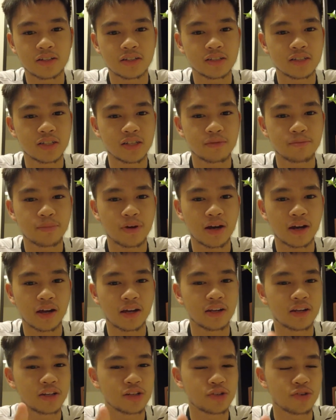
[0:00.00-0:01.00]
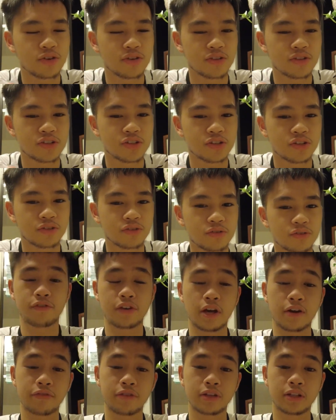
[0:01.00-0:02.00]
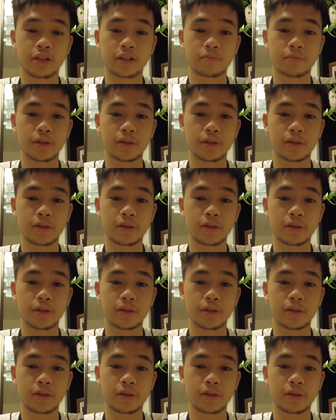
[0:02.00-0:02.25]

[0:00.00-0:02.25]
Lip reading: Sit back and enjoy the show. If you haven't yet,